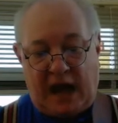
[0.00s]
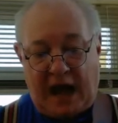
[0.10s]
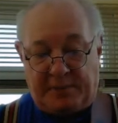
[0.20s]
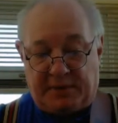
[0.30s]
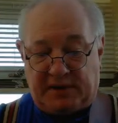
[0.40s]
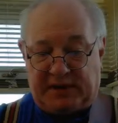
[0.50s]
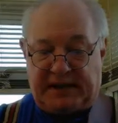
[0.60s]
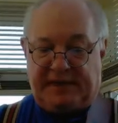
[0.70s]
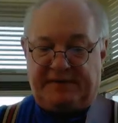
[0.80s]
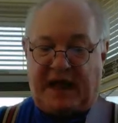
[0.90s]
I
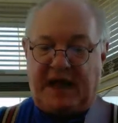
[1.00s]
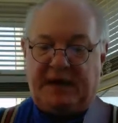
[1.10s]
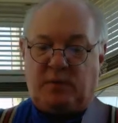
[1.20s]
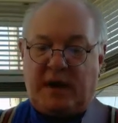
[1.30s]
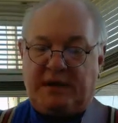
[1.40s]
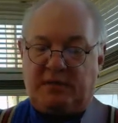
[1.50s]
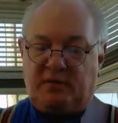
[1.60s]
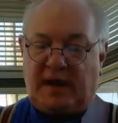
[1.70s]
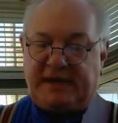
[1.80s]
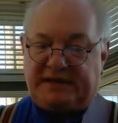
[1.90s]
believe that
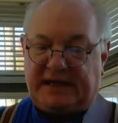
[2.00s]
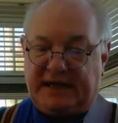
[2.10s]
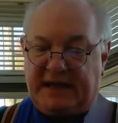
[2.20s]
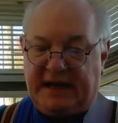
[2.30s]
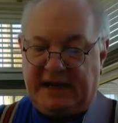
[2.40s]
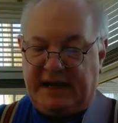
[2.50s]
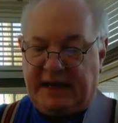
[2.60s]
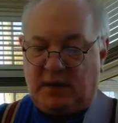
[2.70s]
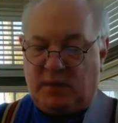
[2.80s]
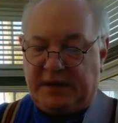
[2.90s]
when
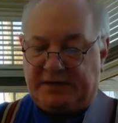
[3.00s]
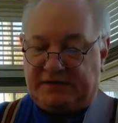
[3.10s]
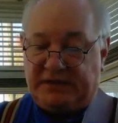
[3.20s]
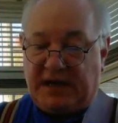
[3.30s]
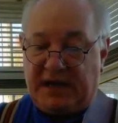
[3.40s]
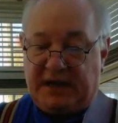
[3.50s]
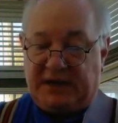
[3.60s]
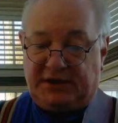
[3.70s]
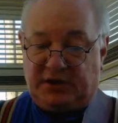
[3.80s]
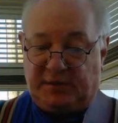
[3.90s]
writing a wish
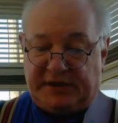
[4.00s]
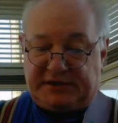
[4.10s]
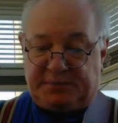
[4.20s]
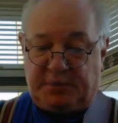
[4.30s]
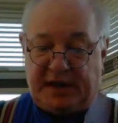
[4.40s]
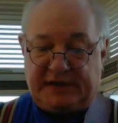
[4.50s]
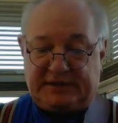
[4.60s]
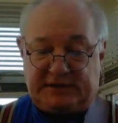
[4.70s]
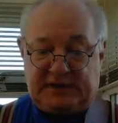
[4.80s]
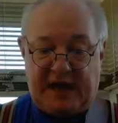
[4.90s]
you
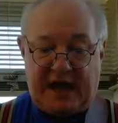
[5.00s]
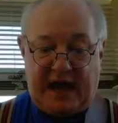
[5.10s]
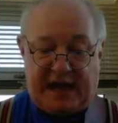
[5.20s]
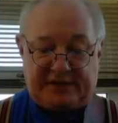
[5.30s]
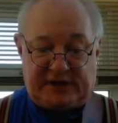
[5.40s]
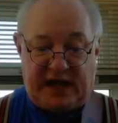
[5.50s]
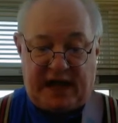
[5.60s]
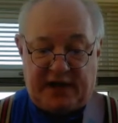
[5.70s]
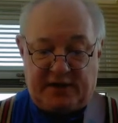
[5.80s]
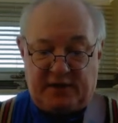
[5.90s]
expressed as to
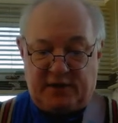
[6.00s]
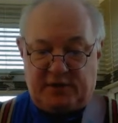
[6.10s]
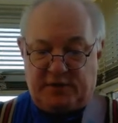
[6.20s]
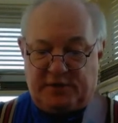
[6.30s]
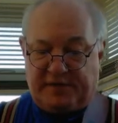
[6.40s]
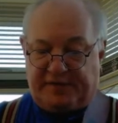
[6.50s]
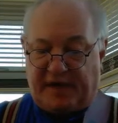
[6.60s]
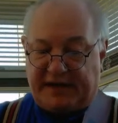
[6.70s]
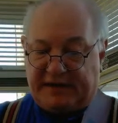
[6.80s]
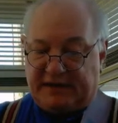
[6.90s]
how the
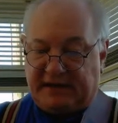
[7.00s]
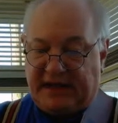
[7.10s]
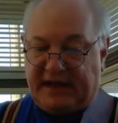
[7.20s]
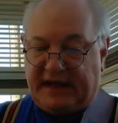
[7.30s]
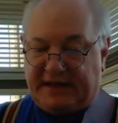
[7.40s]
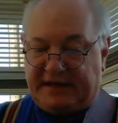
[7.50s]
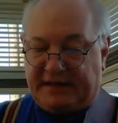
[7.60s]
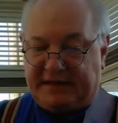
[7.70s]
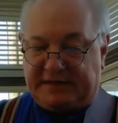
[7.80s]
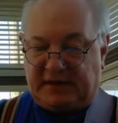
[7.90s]
fine
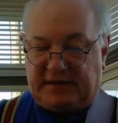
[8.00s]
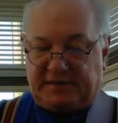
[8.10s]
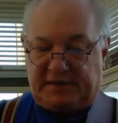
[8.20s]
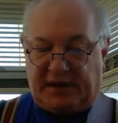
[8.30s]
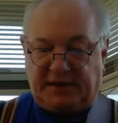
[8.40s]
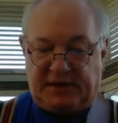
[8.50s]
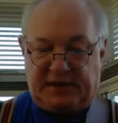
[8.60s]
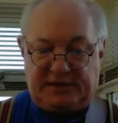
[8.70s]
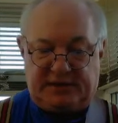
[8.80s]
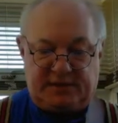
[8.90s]
ladies of
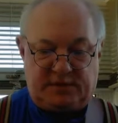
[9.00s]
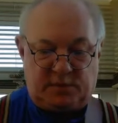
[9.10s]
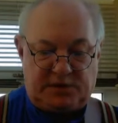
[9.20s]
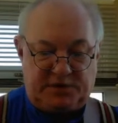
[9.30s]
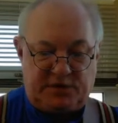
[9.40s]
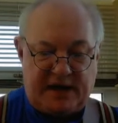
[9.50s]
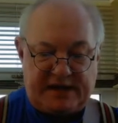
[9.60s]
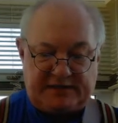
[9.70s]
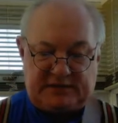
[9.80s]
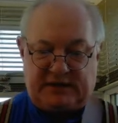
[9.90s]
London were
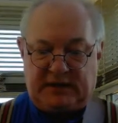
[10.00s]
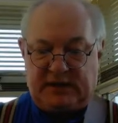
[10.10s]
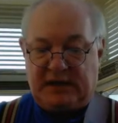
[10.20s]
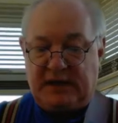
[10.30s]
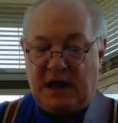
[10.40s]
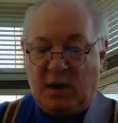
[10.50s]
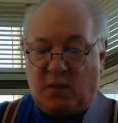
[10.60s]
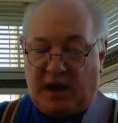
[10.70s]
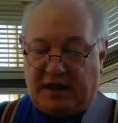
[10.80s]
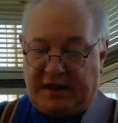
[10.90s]
dressed.
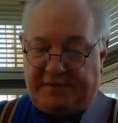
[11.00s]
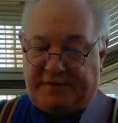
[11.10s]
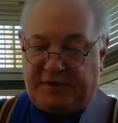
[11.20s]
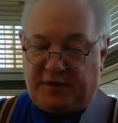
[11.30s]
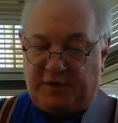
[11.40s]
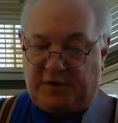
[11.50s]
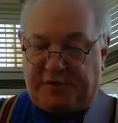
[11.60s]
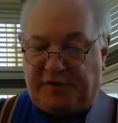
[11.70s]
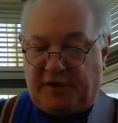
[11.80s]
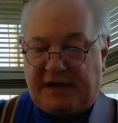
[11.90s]
Well, if you
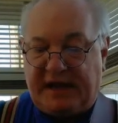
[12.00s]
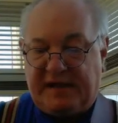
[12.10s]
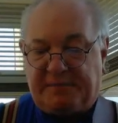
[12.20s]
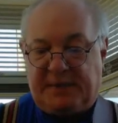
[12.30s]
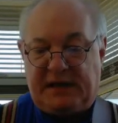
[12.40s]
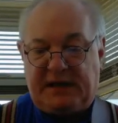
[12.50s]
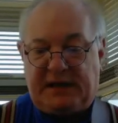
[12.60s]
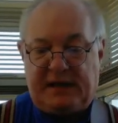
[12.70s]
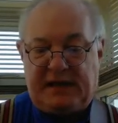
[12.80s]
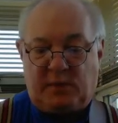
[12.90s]
forgive
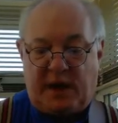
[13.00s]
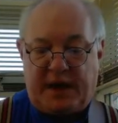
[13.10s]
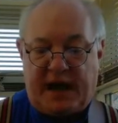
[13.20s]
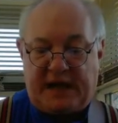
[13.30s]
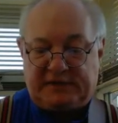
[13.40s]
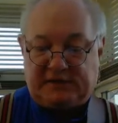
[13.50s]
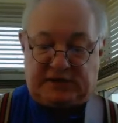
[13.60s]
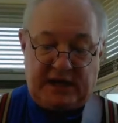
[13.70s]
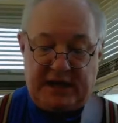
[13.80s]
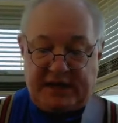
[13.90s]
me when asked
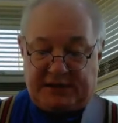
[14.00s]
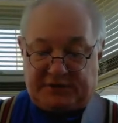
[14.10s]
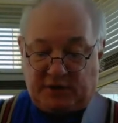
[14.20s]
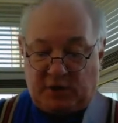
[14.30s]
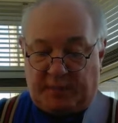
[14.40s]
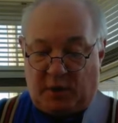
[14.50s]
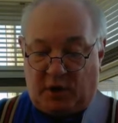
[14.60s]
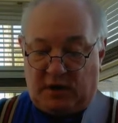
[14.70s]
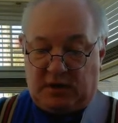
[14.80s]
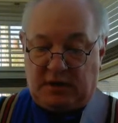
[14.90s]
to a
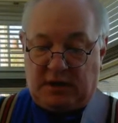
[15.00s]
ball,